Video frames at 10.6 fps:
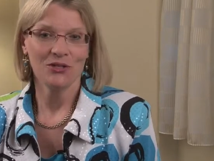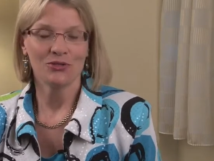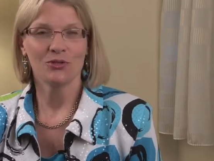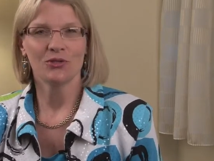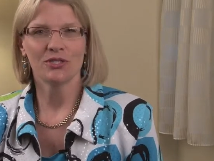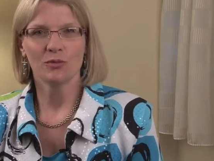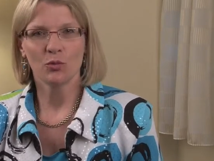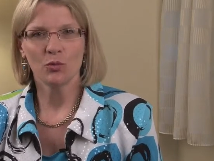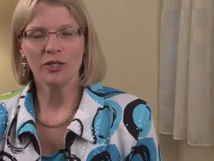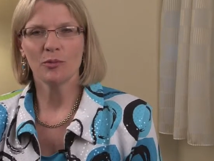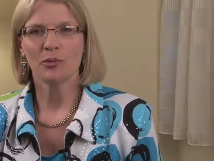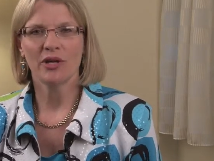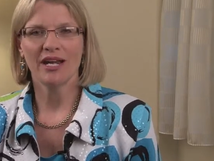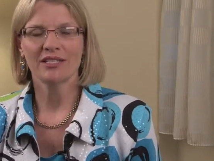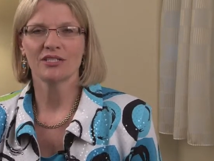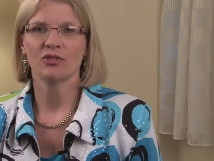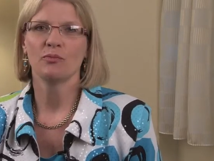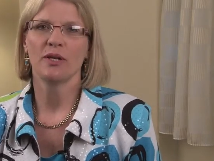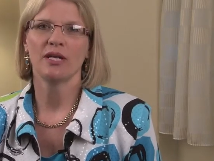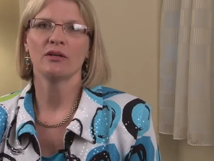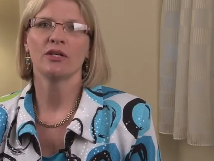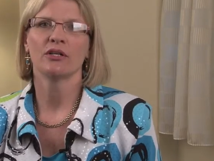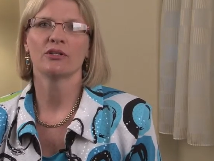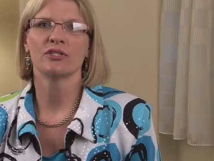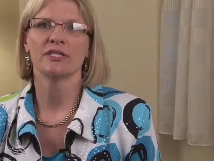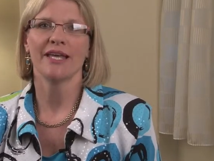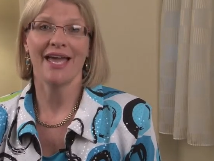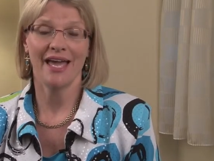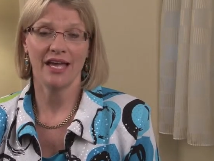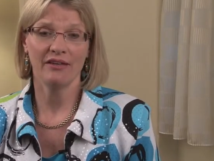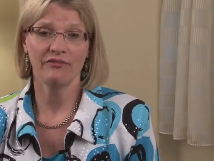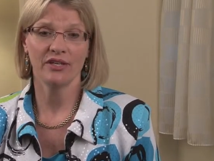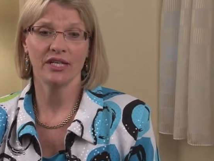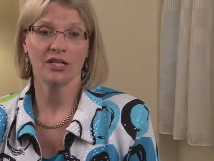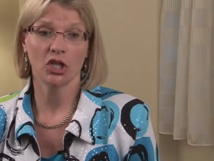So there's some real practical barriers to having